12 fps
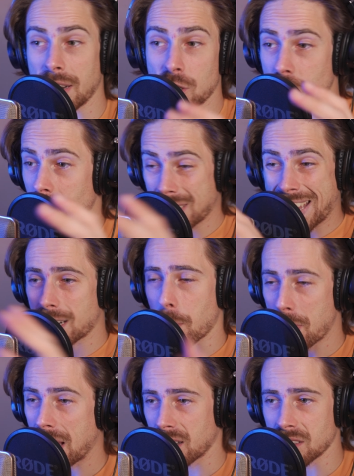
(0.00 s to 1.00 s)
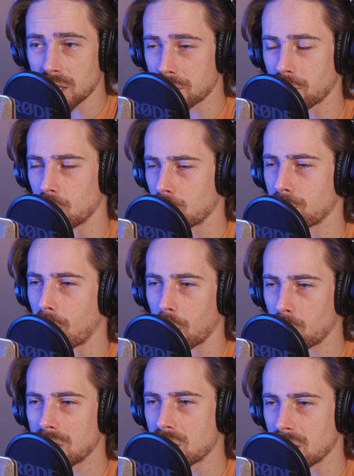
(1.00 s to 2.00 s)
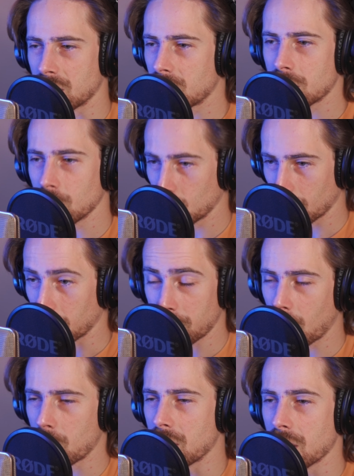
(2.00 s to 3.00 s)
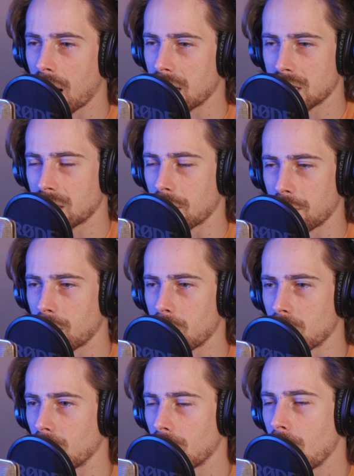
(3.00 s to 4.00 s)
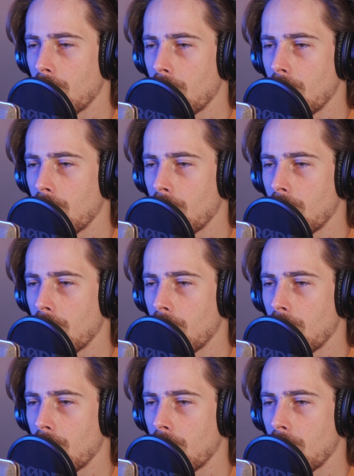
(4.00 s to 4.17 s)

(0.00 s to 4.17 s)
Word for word: it's just a cappella, this first part, which is very nice and very good.